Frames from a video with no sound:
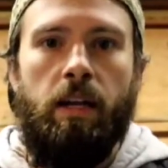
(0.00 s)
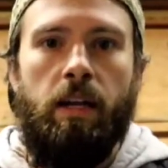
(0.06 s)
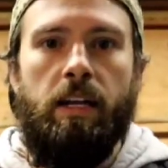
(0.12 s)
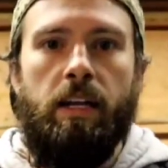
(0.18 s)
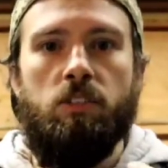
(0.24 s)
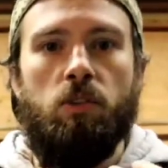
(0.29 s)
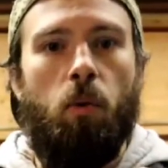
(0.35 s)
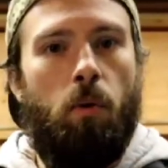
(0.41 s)

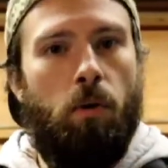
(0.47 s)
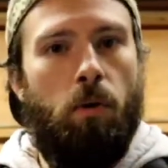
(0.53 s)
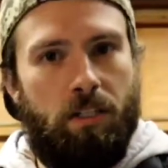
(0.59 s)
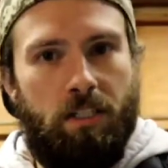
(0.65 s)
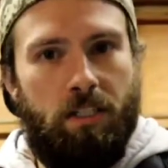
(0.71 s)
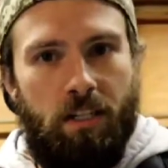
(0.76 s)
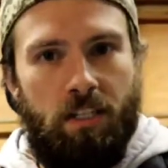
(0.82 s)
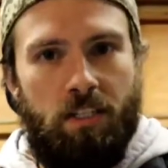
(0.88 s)
and torque
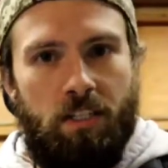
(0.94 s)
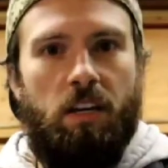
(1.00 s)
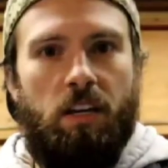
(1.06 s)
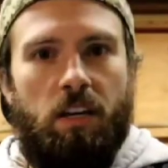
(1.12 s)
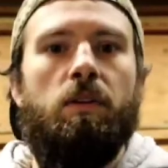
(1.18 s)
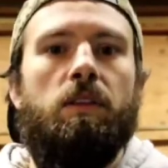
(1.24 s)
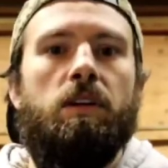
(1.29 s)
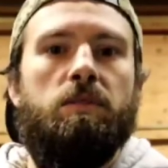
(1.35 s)
is going to
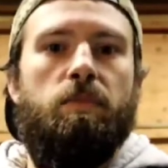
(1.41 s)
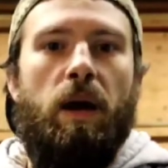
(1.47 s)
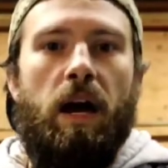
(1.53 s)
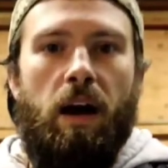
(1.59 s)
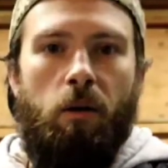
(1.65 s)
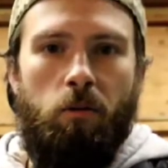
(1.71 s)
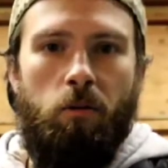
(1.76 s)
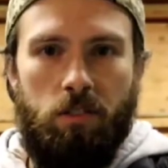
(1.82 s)
suffer, thus
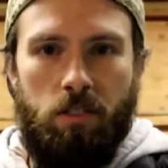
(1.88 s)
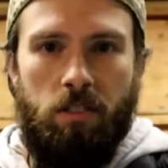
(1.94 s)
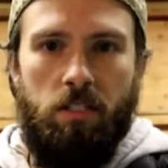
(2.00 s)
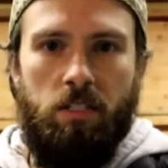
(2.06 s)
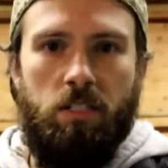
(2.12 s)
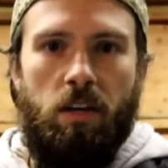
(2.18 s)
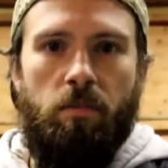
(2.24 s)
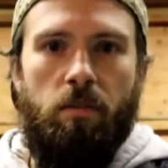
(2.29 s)
power is
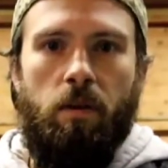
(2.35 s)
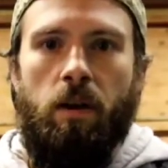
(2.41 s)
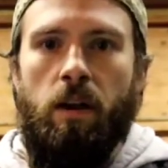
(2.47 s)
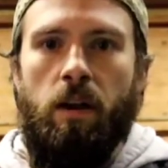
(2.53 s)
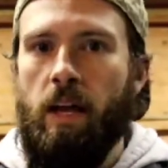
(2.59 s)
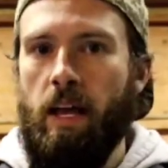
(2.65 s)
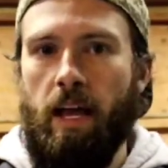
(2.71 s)
going to suffer